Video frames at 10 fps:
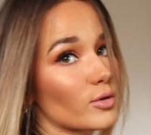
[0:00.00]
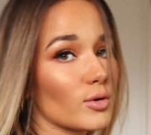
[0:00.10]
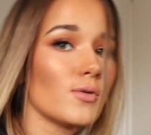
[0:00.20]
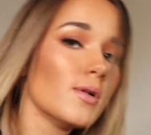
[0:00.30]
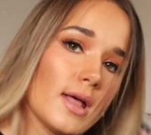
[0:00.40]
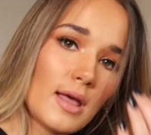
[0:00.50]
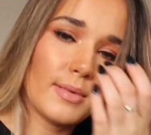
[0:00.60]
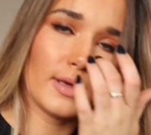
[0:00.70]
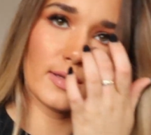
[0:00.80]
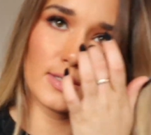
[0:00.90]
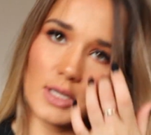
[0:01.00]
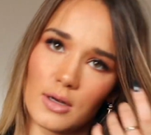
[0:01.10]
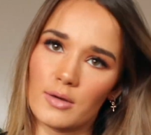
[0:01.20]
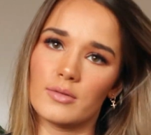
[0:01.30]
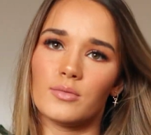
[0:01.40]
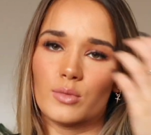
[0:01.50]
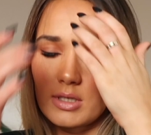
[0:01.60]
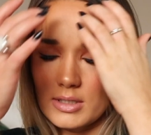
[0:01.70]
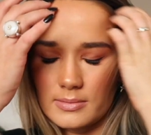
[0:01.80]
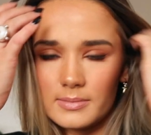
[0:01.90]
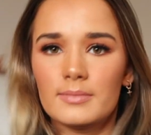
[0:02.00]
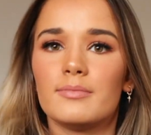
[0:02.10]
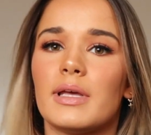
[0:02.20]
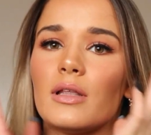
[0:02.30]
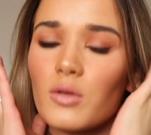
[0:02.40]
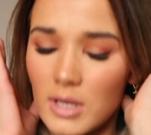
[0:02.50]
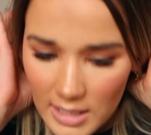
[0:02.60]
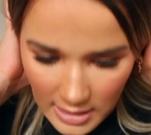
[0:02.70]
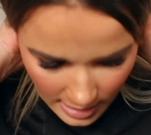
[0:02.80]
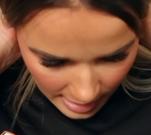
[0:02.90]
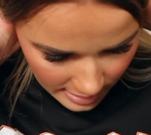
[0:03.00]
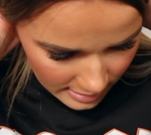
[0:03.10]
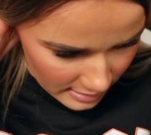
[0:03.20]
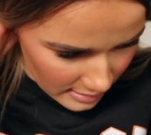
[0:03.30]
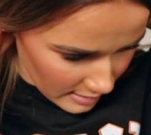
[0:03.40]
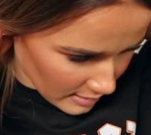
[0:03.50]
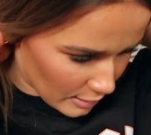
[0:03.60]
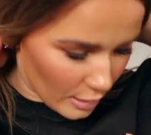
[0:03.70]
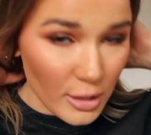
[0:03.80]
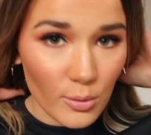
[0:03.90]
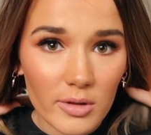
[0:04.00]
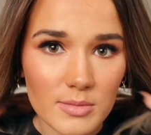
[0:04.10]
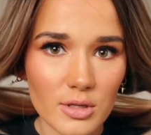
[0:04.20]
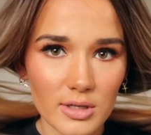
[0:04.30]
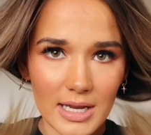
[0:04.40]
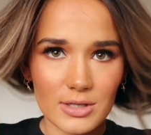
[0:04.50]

rule, because you don't want to be looking at, you know, you want them to look